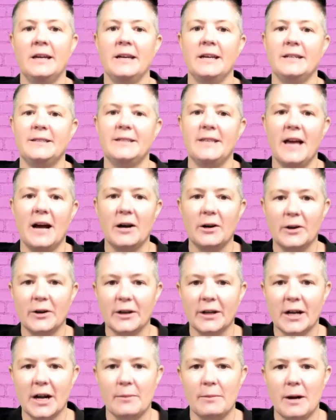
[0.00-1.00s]
It's now
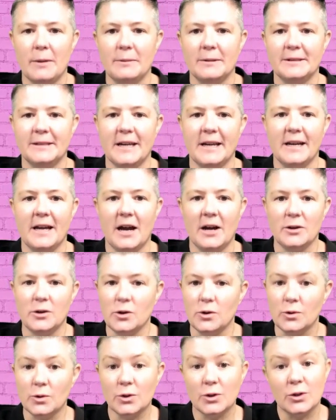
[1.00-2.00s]
going to come up and say, Are
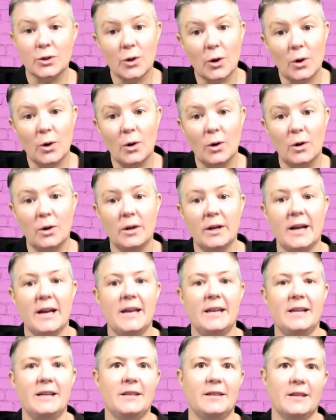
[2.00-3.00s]
you sure
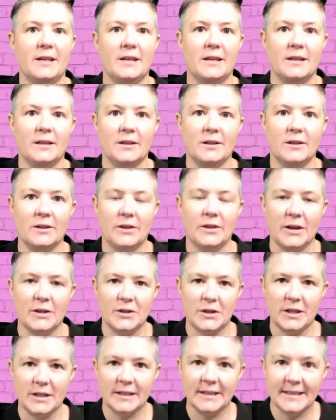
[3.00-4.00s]
anything that
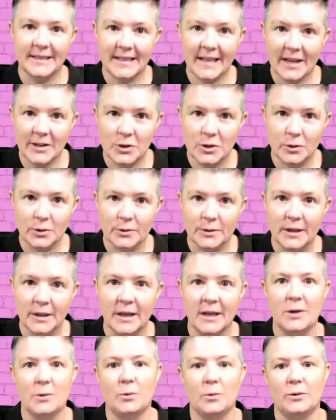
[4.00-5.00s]
she's scheduled
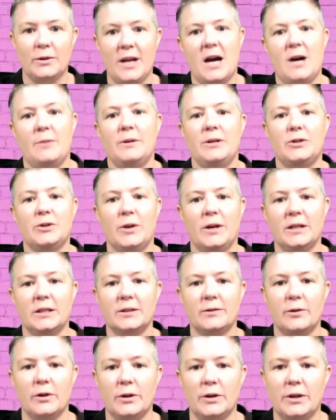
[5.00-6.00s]
will now be
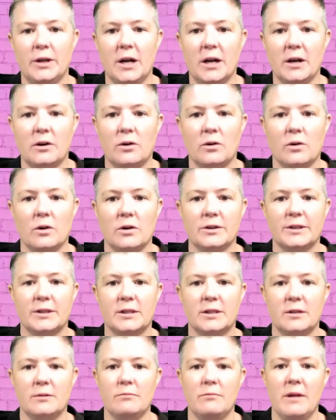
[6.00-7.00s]
transferred across
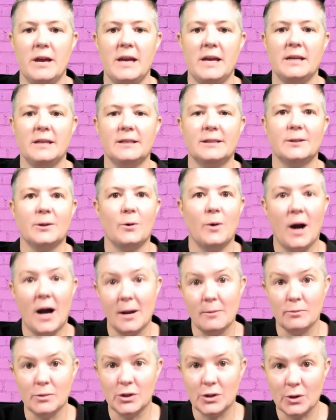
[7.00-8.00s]
to me? So
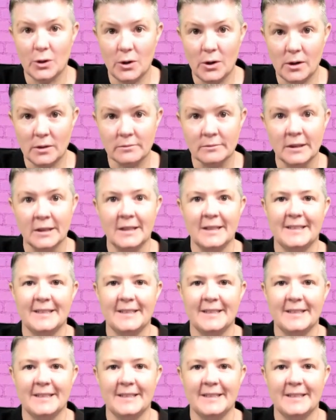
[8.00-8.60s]
I'm sure.